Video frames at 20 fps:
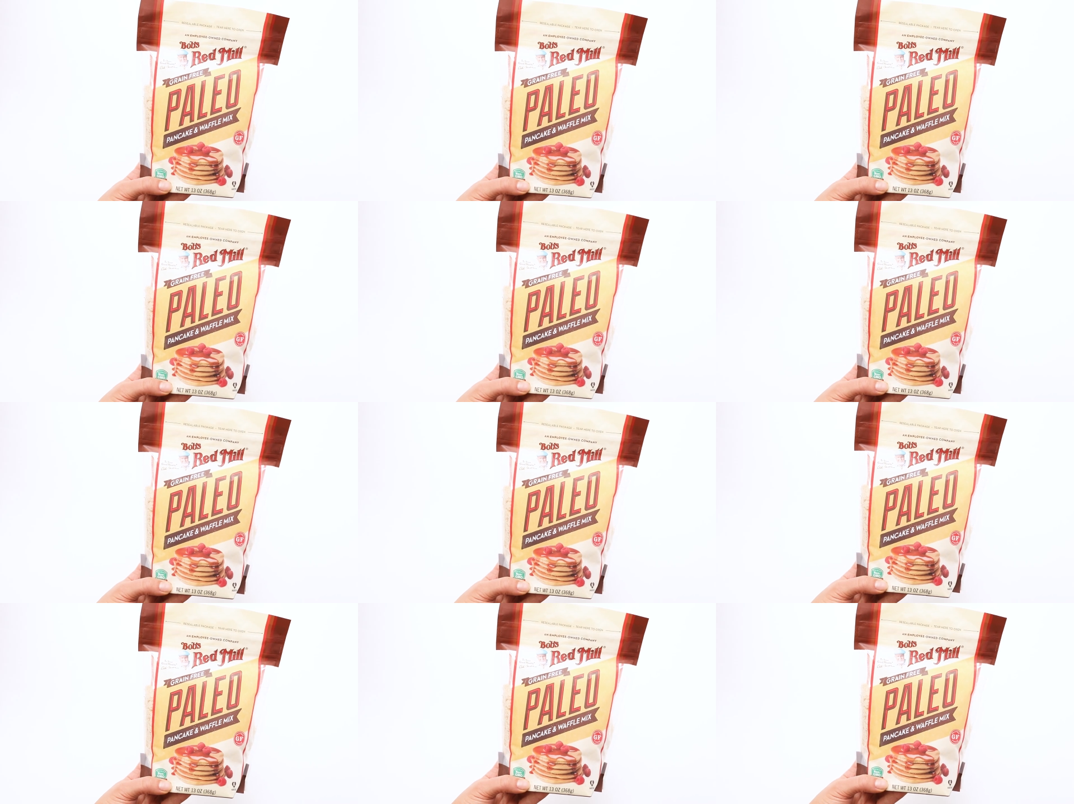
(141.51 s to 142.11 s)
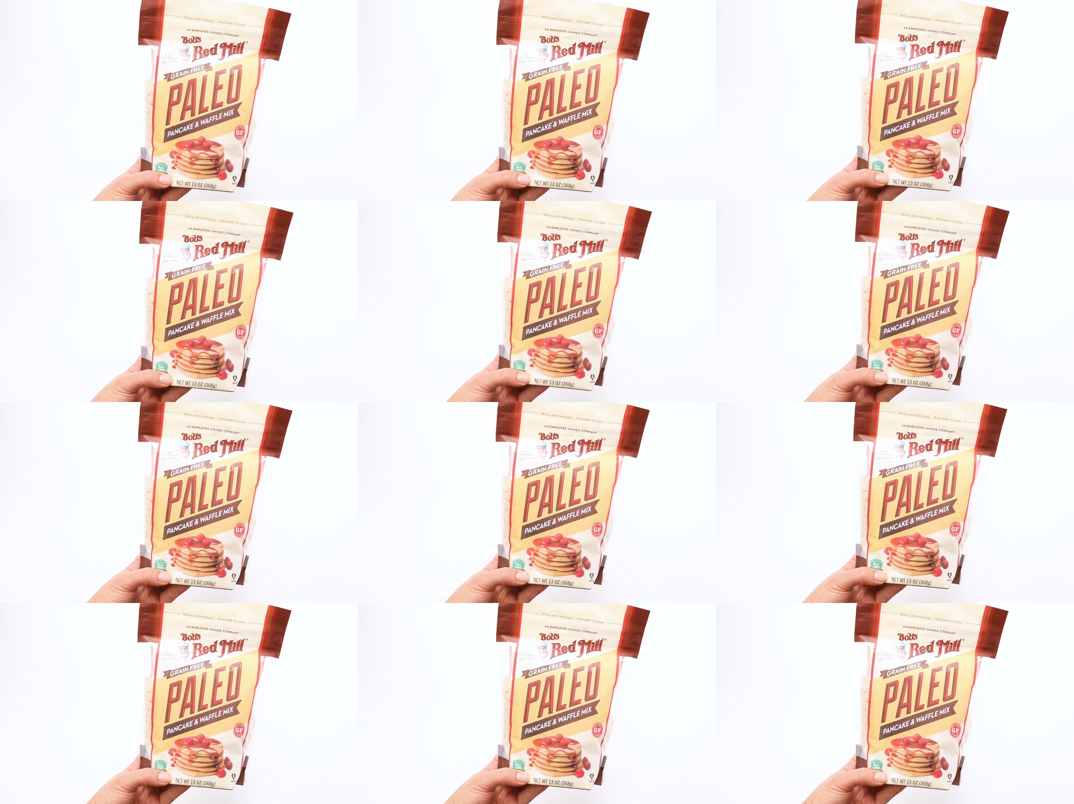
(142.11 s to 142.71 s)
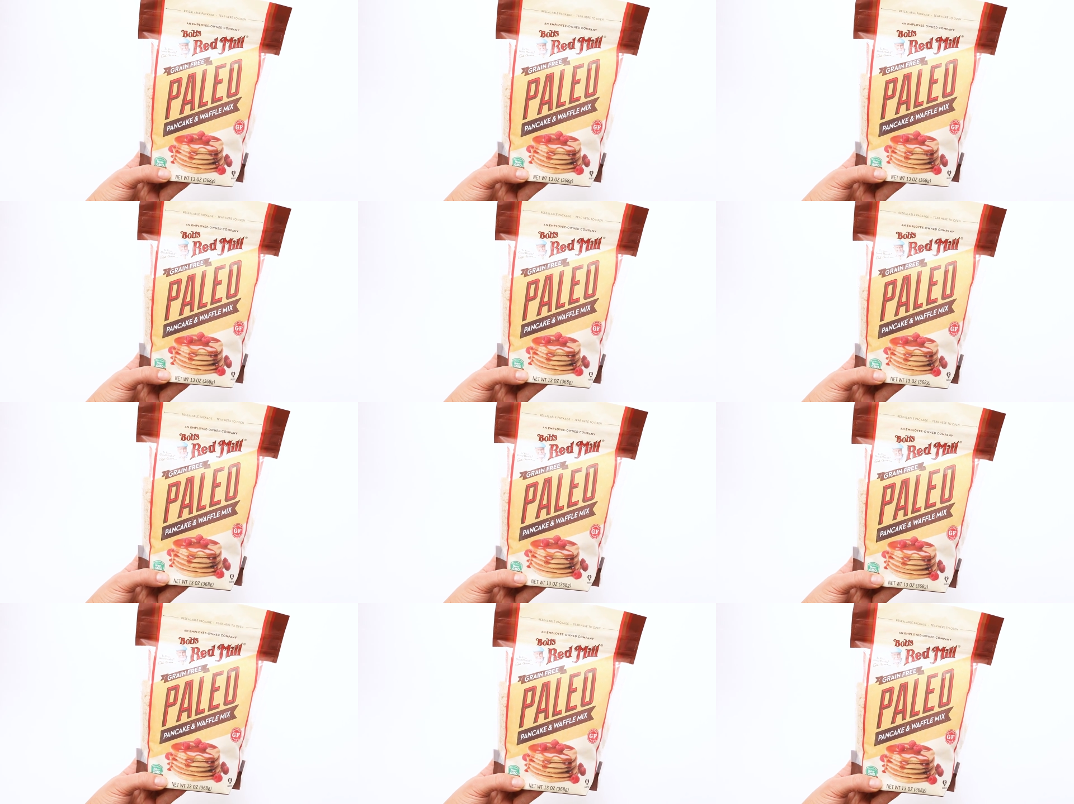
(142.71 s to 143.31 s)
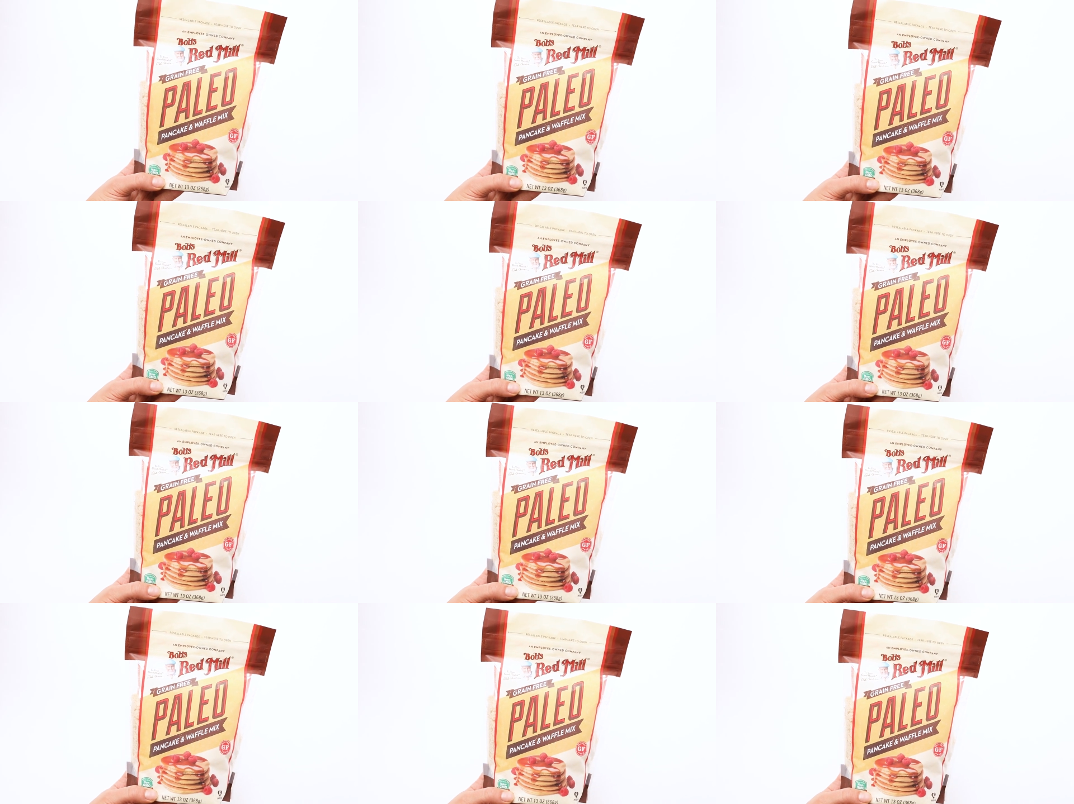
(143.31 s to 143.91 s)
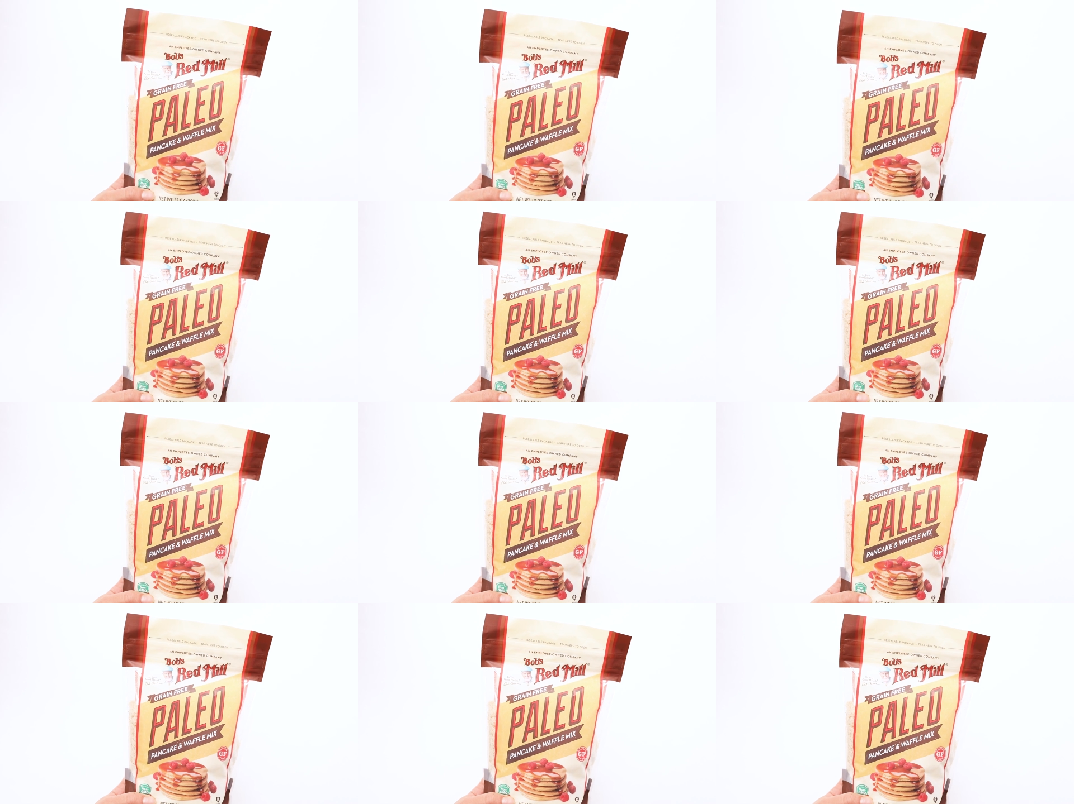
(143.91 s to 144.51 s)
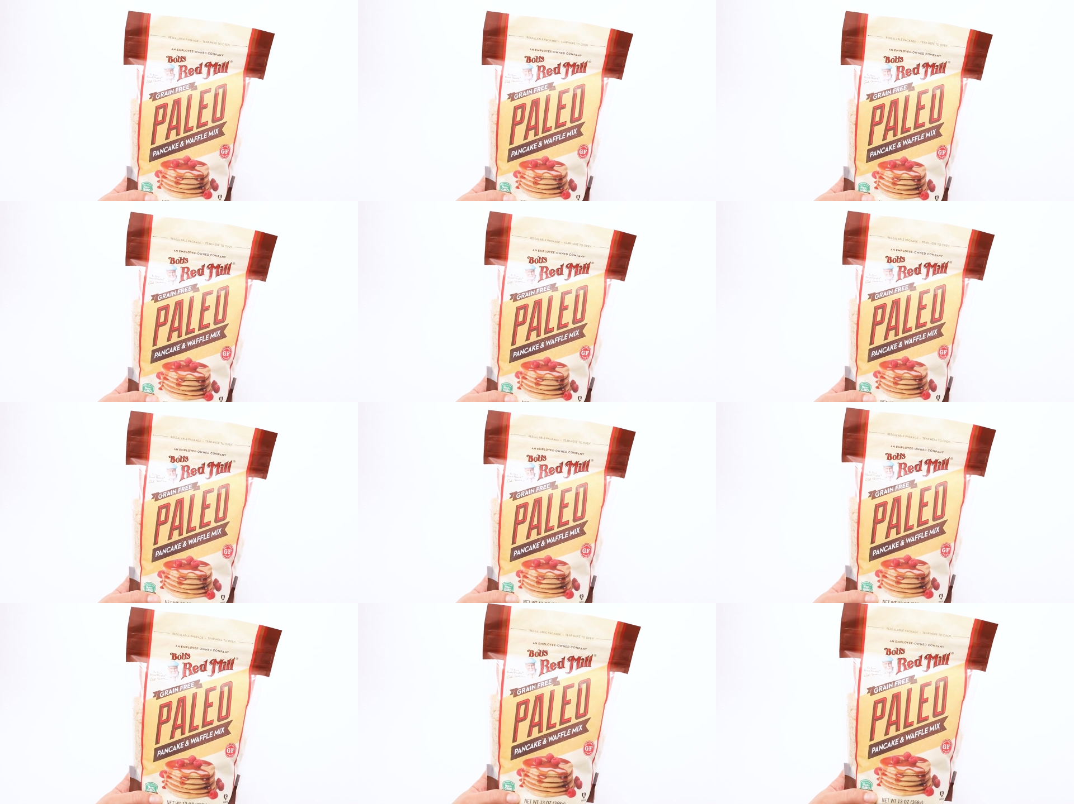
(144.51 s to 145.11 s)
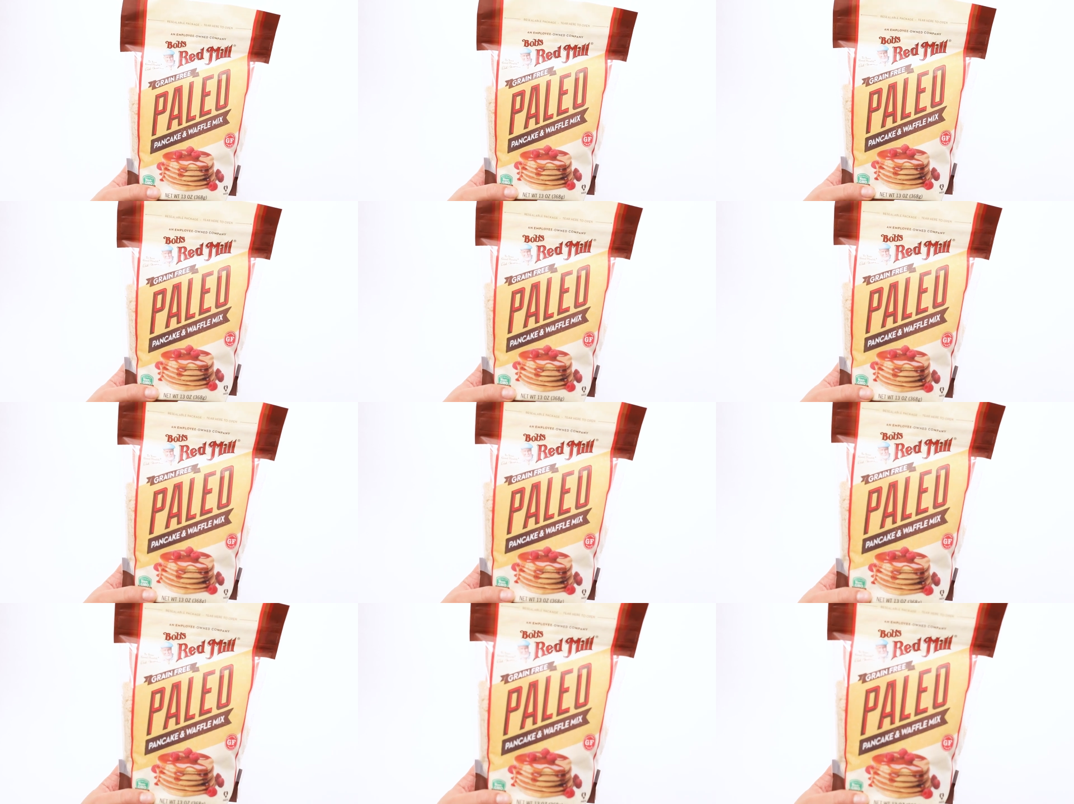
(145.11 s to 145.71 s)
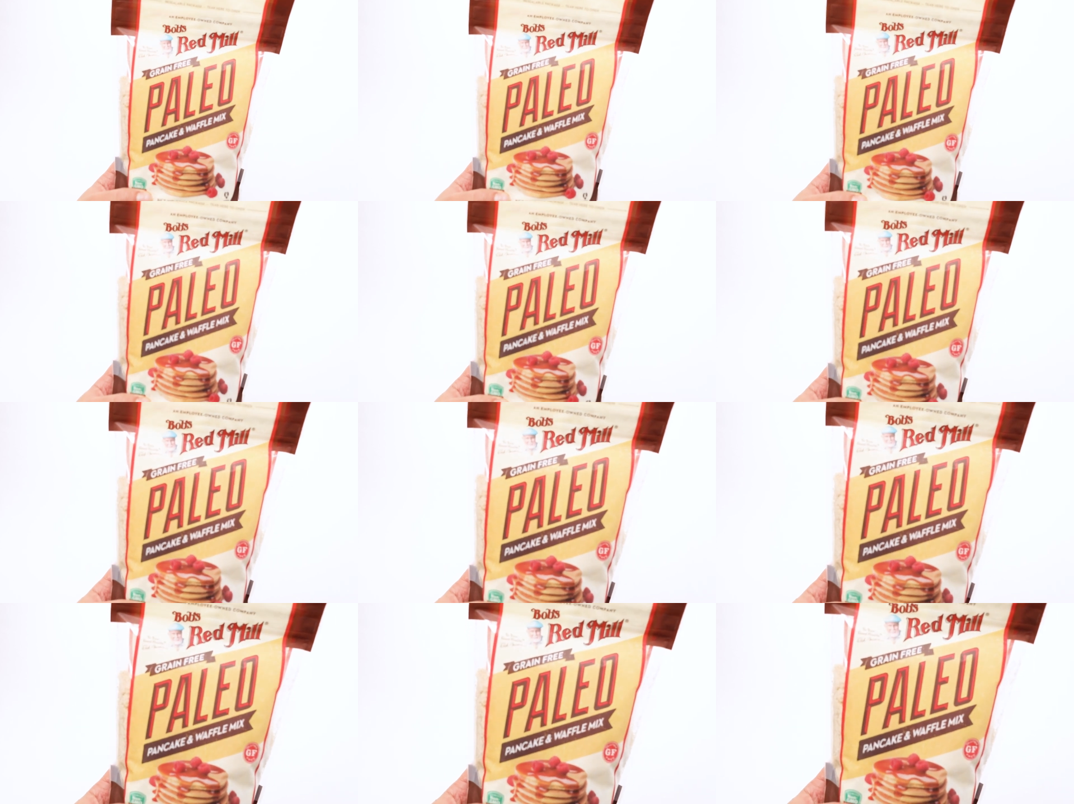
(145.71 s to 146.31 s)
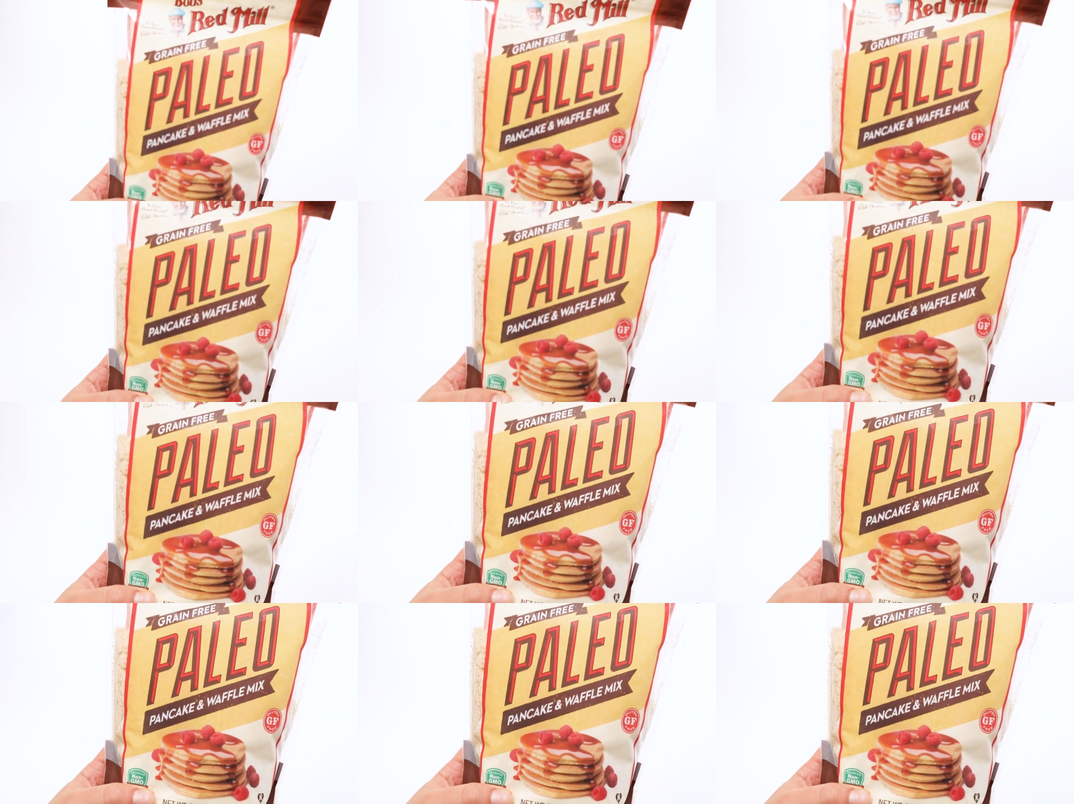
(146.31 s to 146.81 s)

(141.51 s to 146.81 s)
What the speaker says: [unreadable: no face in view]